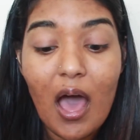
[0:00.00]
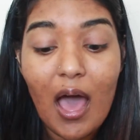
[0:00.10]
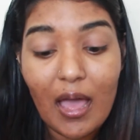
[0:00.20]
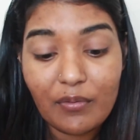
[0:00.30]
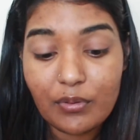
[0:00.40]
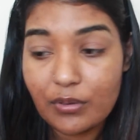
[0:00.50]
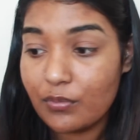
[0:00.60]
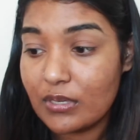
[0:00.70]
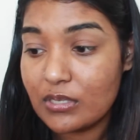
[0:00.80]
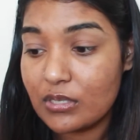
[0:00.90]
I've only
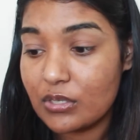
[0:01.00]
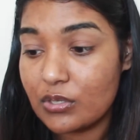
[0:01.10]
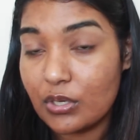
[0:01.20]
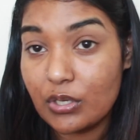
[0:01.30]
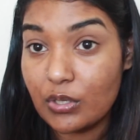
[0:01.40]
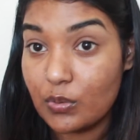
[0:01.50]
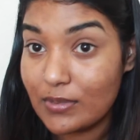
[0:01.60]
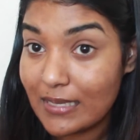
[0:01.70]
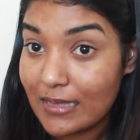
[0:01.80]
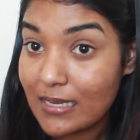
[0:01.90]
recently started
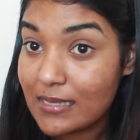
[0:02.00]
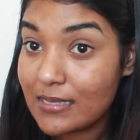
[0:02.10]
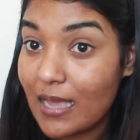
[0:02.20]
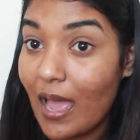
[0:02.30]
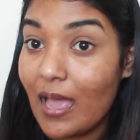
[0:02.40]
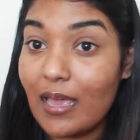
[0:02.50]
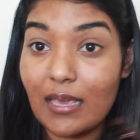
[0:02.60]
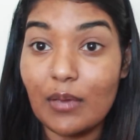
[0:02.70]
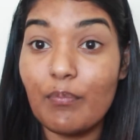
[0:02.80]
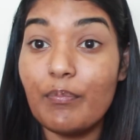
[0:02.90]
using this.
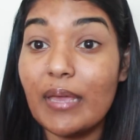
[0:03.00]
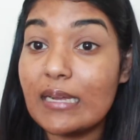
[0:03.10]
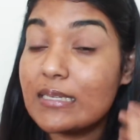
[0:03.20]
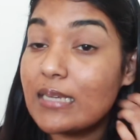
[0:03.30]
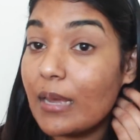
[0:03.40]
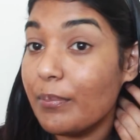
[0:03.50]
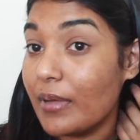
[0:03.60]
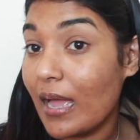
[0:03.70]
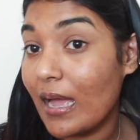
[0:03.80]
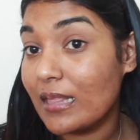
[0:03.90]
I picked it up
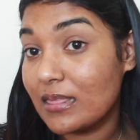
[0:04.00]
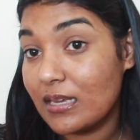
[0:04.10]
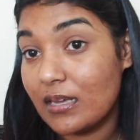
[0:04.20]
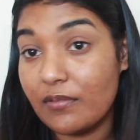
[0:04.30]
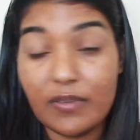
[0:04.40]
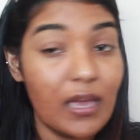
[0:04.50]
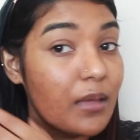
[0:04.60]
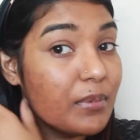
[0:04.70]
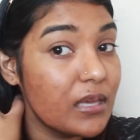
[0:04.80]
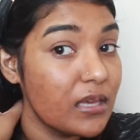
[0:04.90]
at the
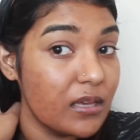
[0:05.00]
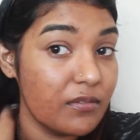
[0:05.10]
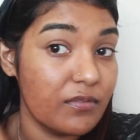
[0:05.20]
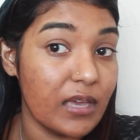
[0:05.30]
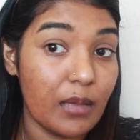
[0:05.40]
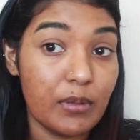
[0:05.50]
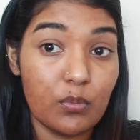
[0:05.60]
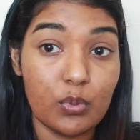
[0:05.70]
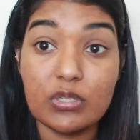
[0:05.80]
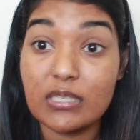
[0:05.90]

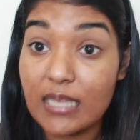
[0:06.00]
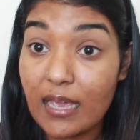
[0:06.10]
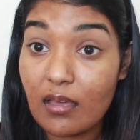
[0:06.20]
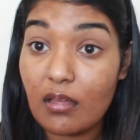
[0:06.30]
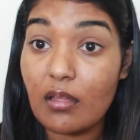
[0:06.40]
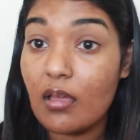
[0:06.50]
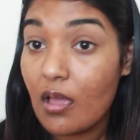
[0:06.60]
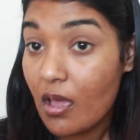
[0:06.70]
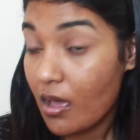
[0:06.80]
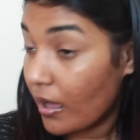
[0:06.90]
VIB Rouge sale.
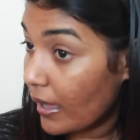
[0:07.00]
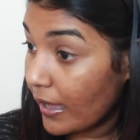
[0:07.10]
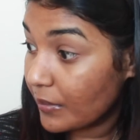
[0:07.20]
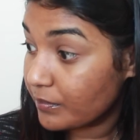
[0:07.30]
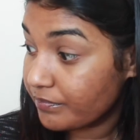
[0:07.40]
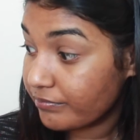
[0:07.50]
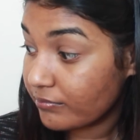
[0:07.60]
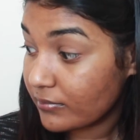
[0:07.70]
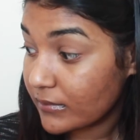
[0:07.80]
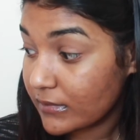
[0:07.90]

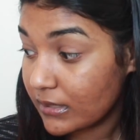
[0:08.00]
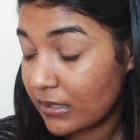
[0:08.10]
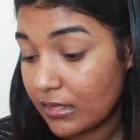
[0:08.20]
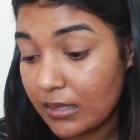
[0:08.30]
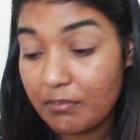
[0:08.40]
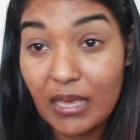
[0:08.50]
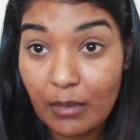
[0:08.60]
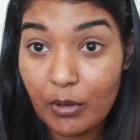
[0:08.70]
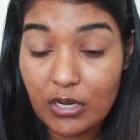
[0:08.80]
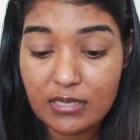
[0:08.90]
The
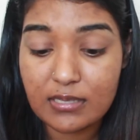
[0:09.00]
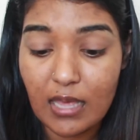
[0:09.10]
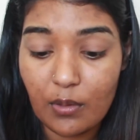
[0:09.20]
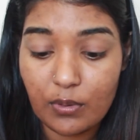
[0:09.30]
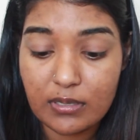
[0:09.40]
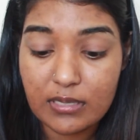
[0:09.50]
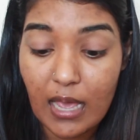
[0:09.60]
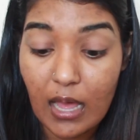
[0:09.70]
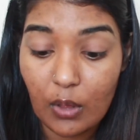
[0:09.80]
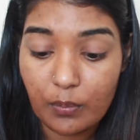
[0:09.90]
makeup artist that was
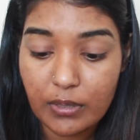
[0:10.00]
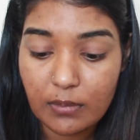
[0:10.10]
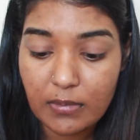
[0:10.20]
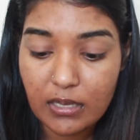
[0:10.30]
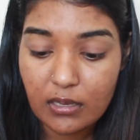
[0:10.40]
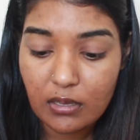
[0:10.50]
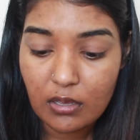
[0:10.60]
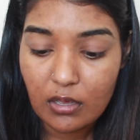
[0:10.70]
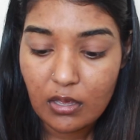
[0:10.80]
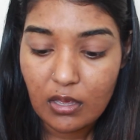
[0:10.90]
helping me,
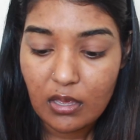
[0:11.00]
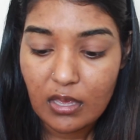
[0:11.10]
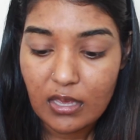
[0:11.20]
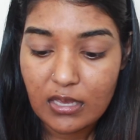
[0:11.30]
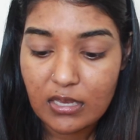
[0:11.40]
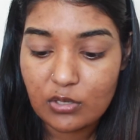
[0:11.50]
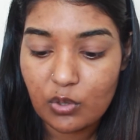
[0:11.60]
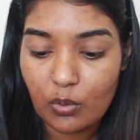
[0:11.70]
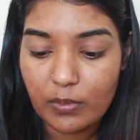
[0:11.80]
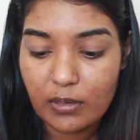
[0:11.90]
he
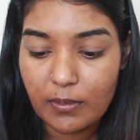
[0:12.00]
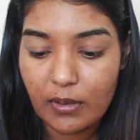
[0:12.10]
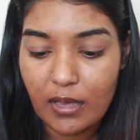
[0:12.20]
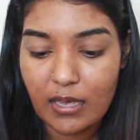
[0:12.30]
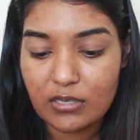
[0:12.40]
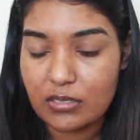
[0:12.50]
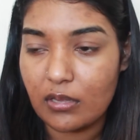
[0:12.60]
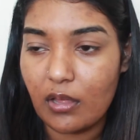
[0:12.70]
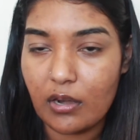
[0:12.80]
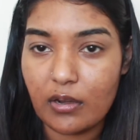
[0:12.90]
told me about Estee
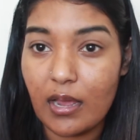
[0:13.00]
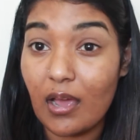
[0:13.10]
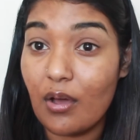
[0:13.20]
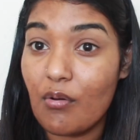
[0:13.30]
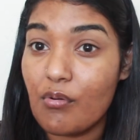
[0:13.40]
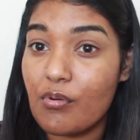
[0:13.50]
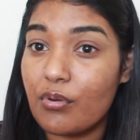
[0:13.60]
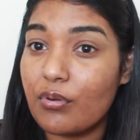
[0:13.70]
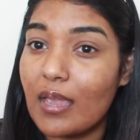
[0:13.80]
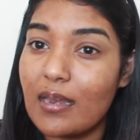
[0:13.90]
Lauder and how
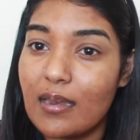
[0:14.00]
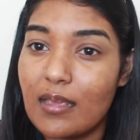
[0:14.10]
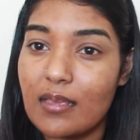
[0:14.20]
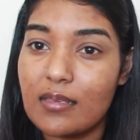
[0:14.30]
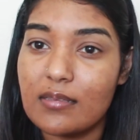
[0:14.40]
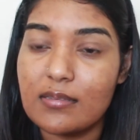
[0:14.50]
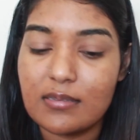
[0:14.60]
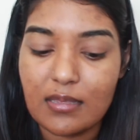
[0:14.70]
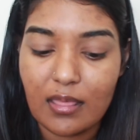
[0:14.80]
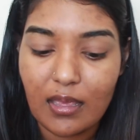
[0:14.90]
great it is,
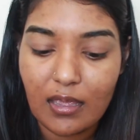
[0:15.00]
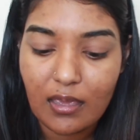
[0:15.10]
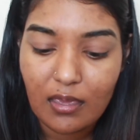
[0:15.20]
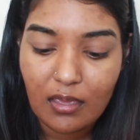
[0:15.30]
and like